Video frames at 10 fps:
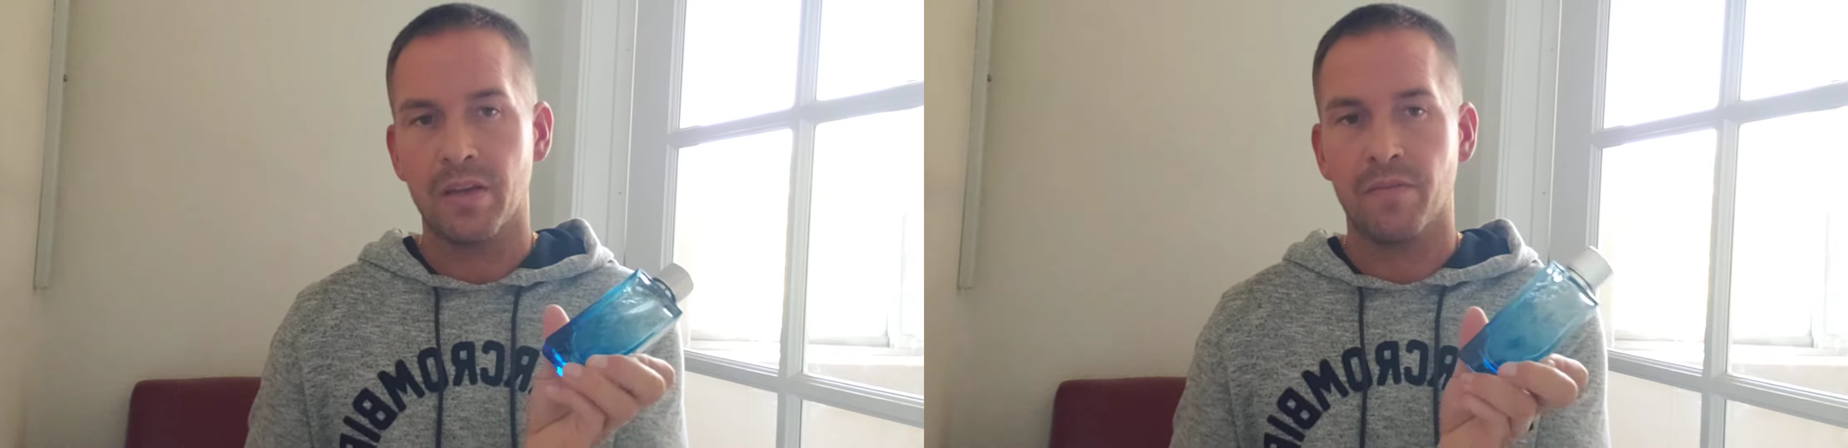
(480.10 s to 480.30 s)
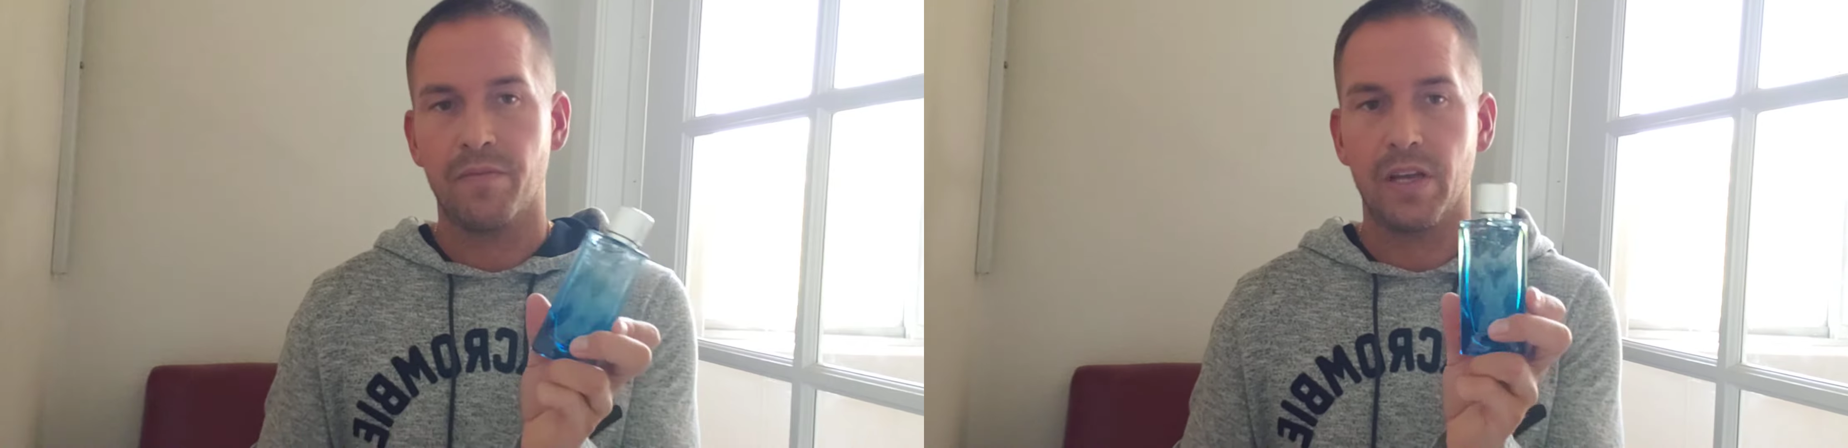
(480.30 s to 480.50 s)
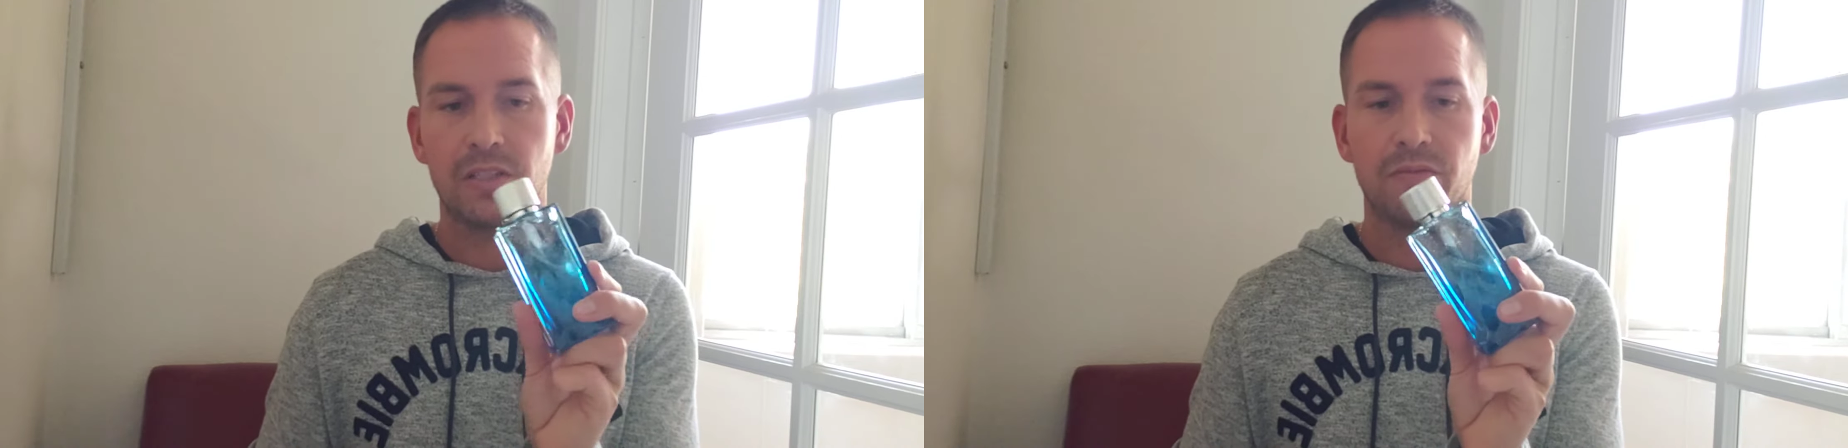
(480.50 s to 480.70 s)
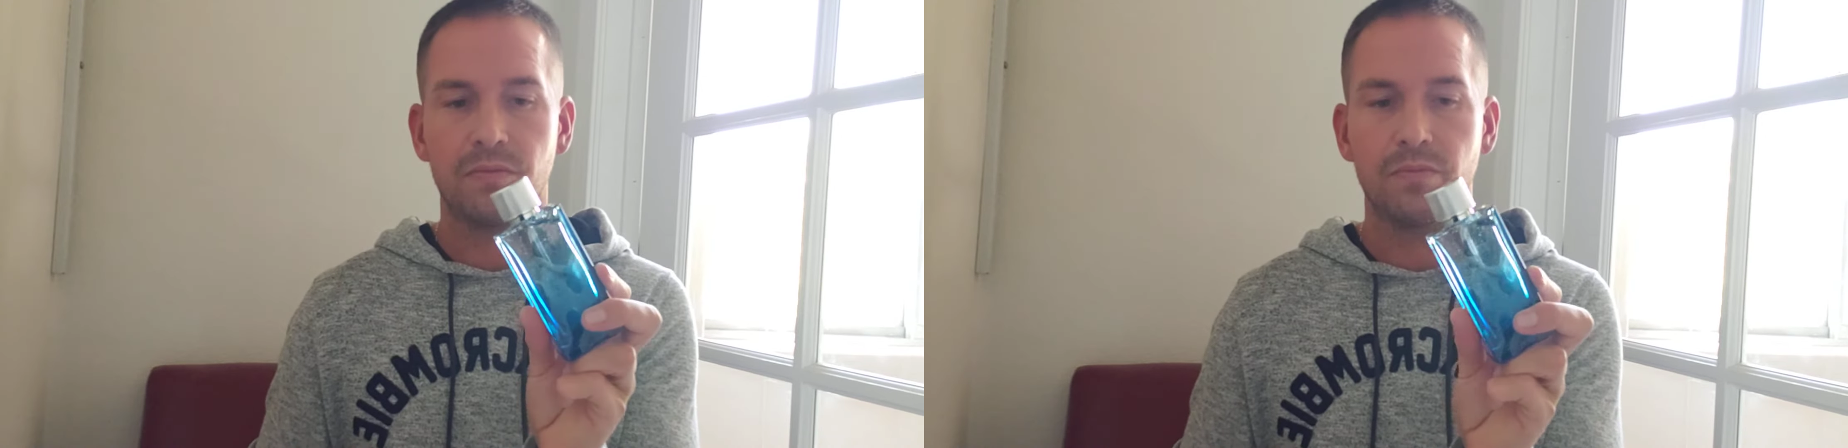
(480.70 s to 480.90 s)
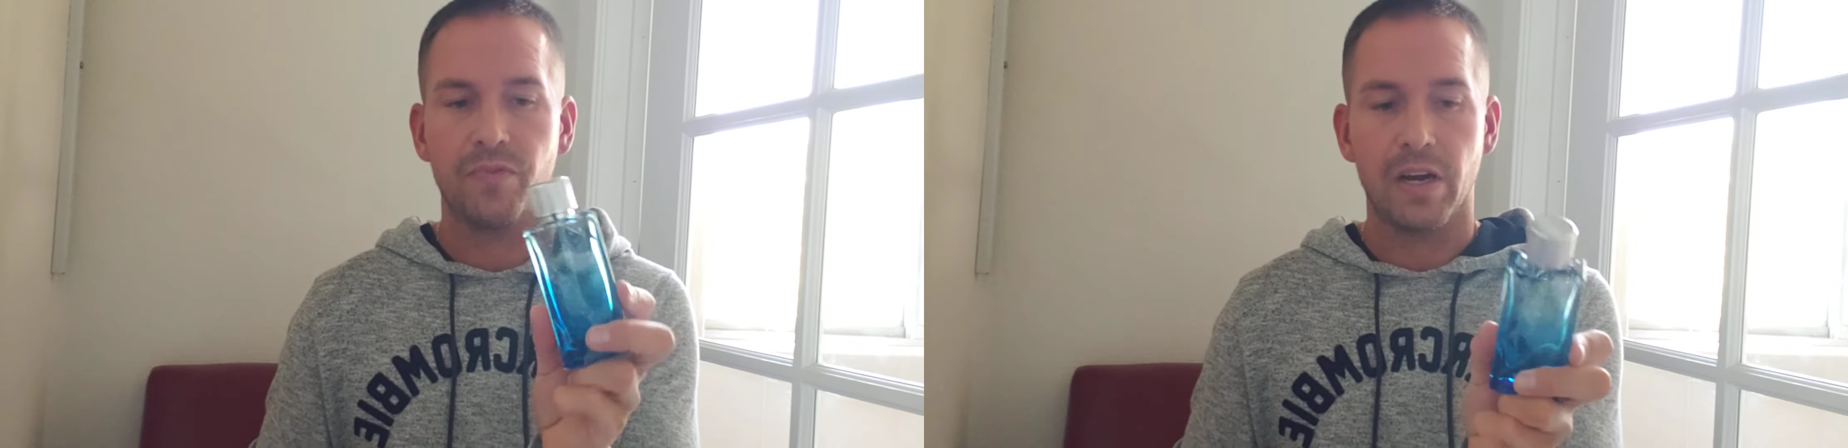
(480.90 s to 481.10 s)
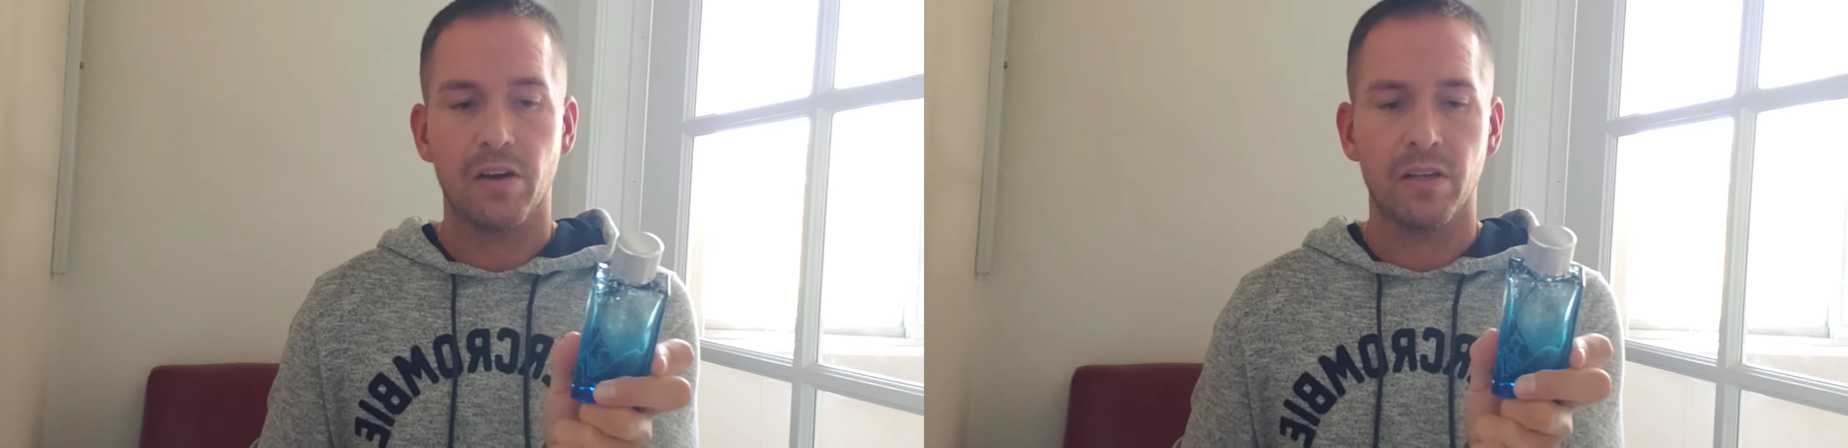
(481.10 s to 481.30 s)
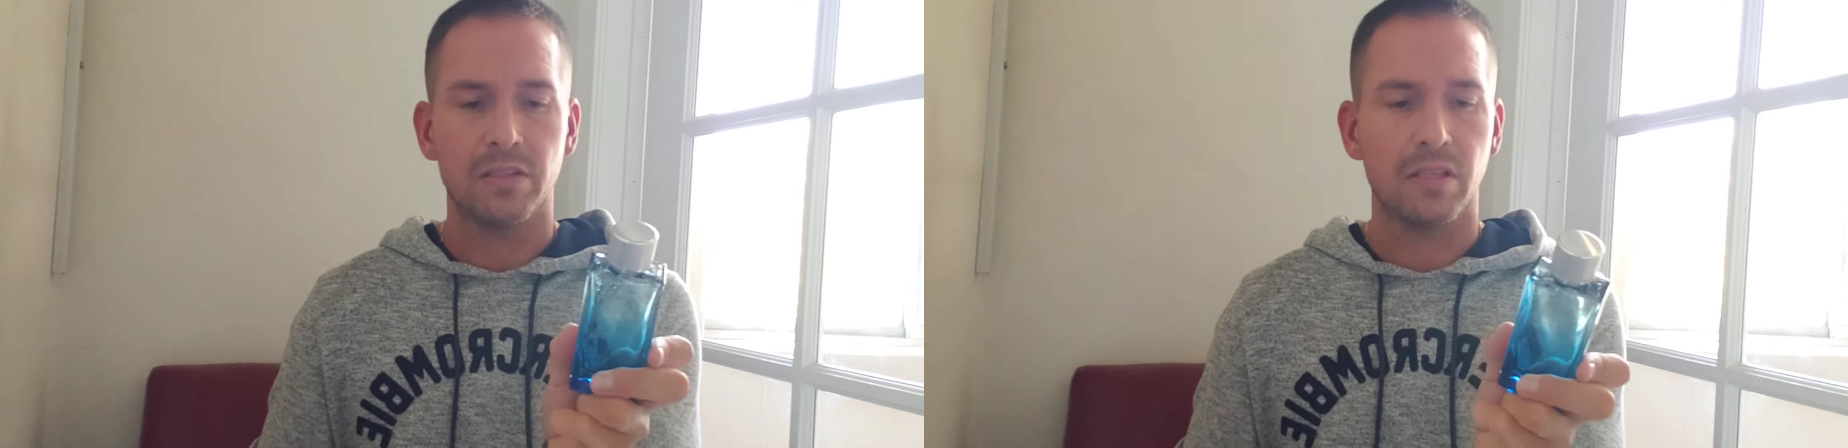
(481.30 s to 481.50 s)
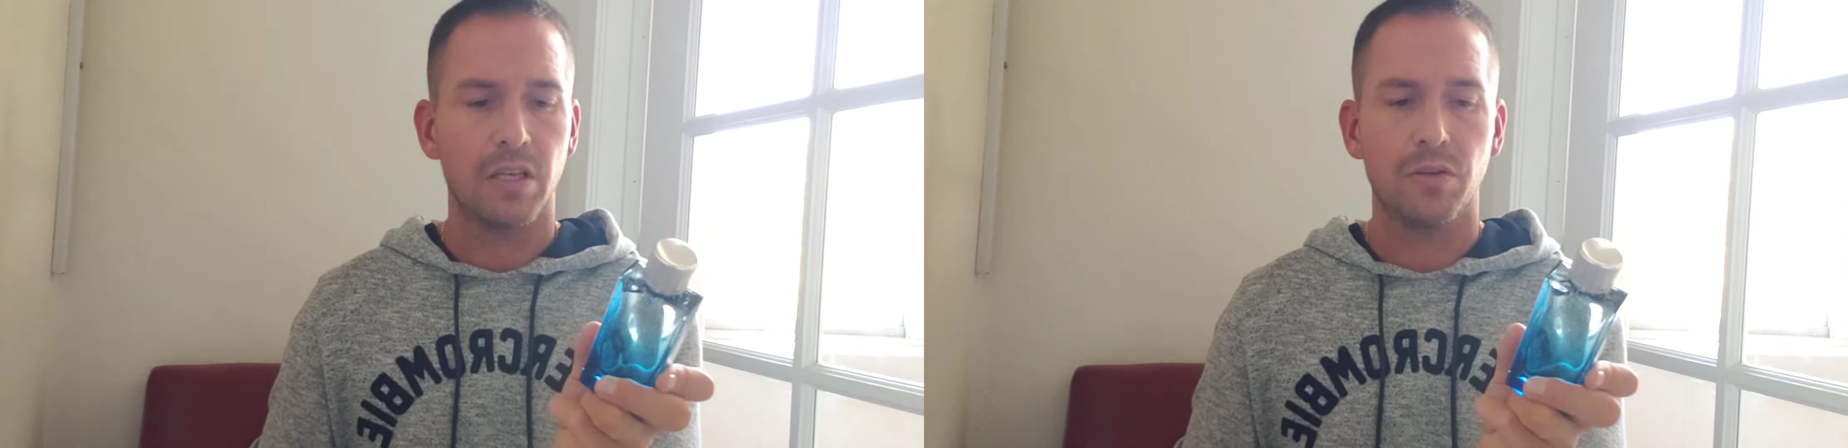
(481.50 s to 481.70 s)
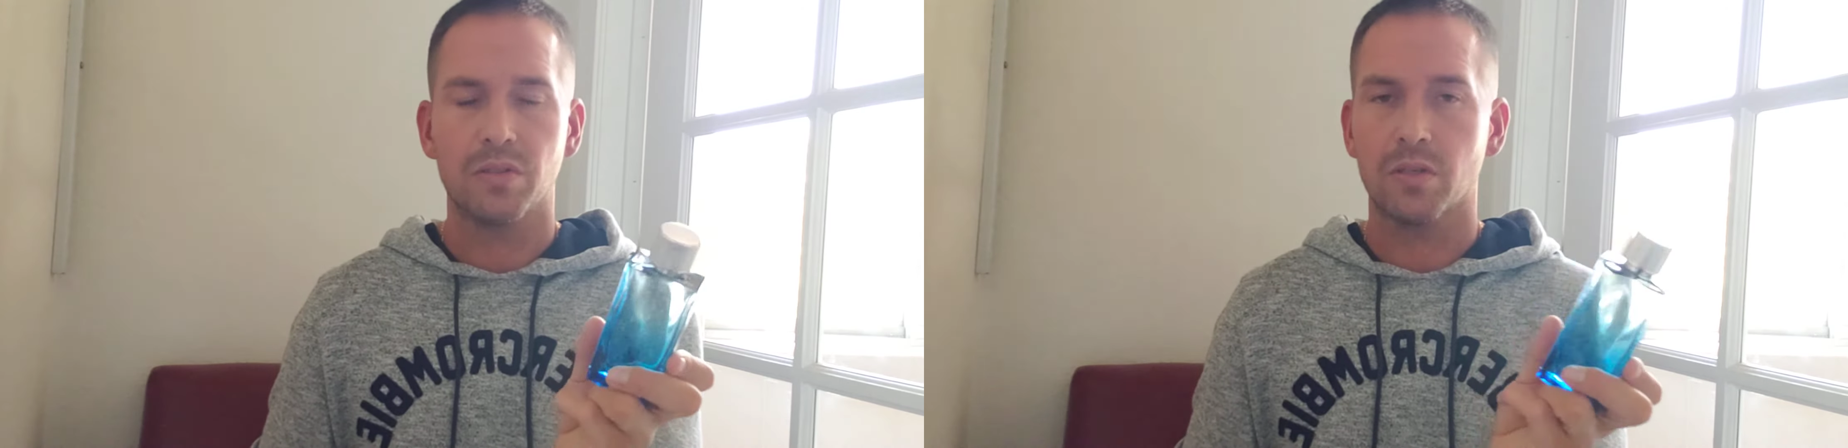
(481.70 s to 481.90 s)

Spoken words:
and Fitch fragrance that used